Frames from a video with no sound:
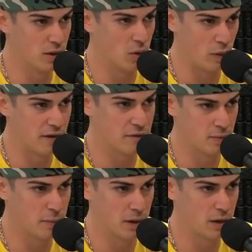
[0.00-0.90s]
away
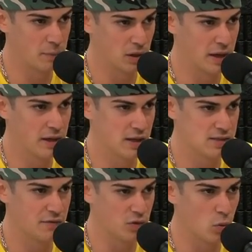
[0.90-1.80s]
from the puck play
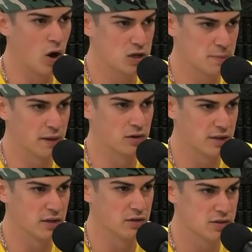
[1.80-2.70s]
is if you watch
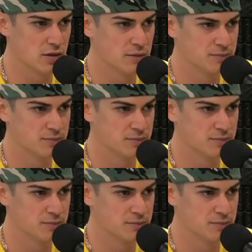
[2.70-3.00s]
penalty kills.